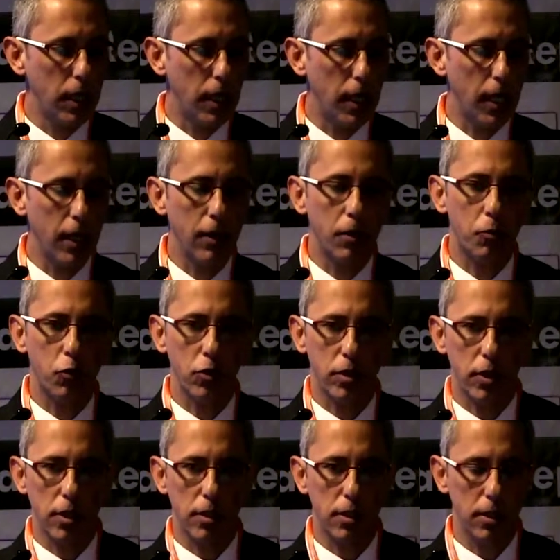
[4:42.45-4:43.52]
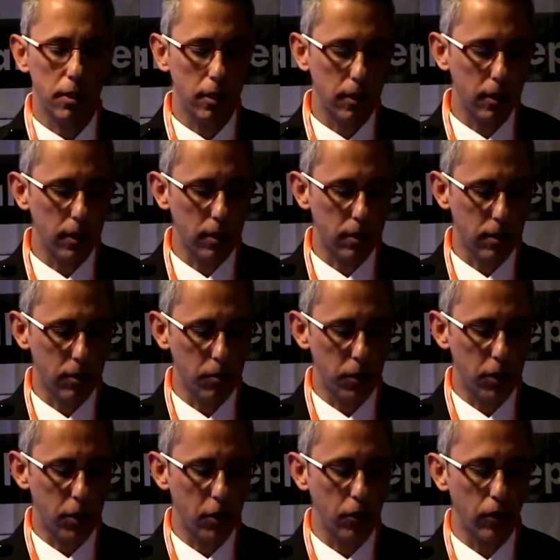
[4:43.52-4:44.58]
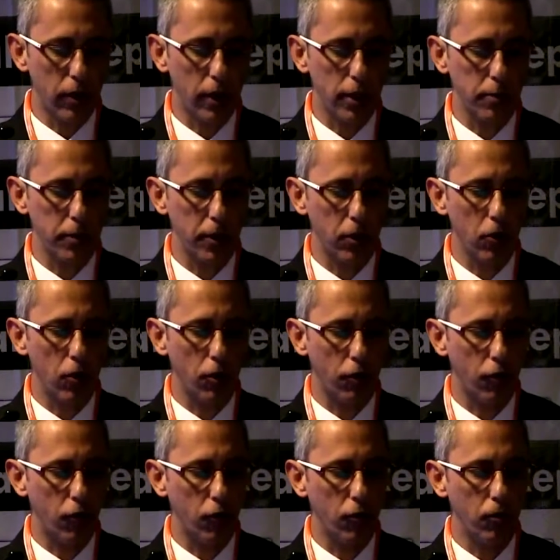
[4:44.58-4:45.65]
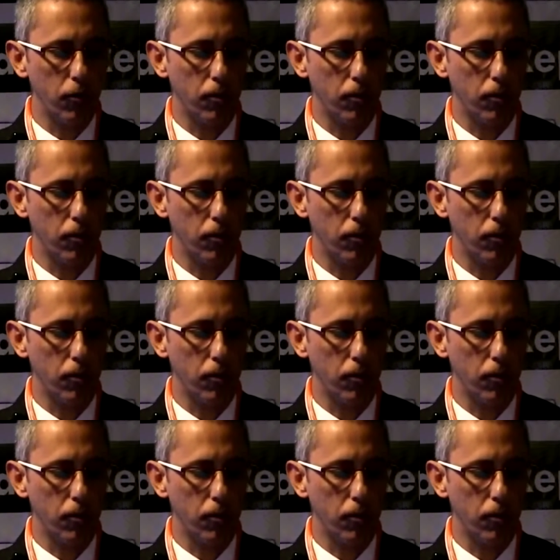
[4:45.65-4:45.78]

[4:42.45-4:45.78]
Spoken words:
and the processing that this material has been gone through.